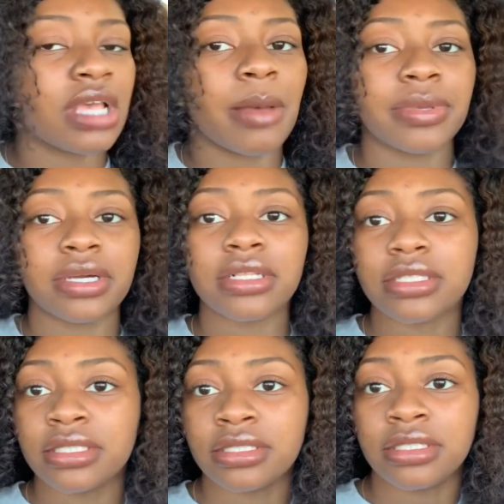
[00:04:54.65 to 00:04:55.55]
I've been
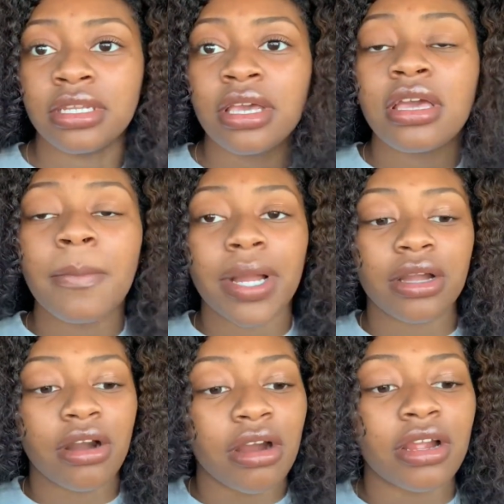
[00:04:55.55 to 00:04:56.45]
cleaning my
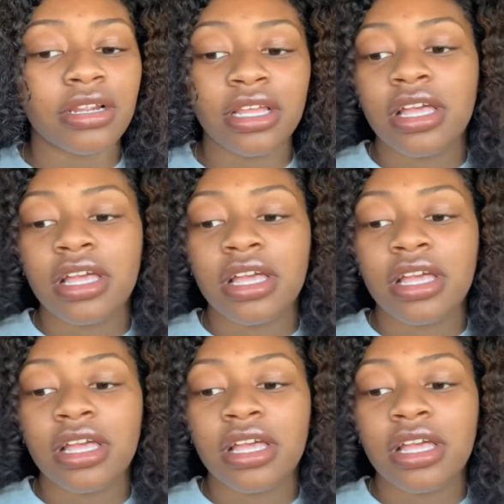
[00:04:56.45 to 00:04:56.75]
car.